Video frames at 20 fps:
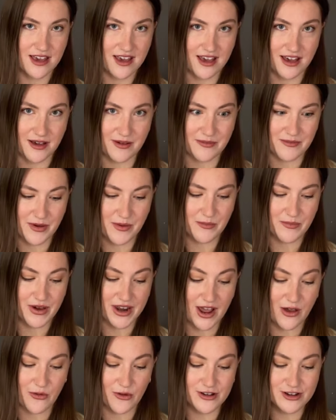Um, but
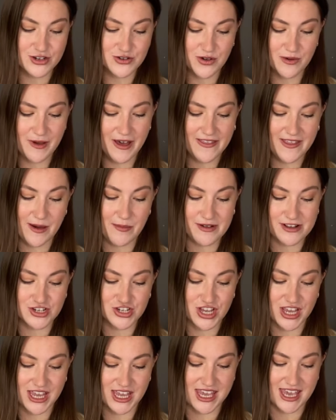I won't talk about that
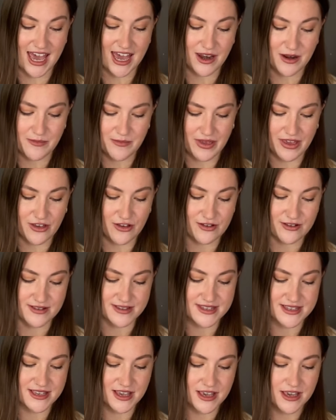much yet
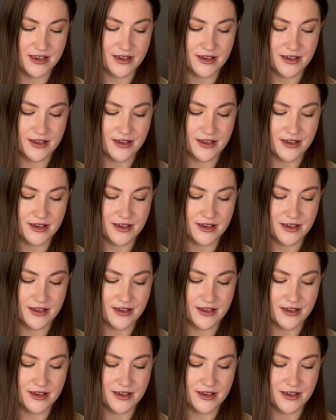because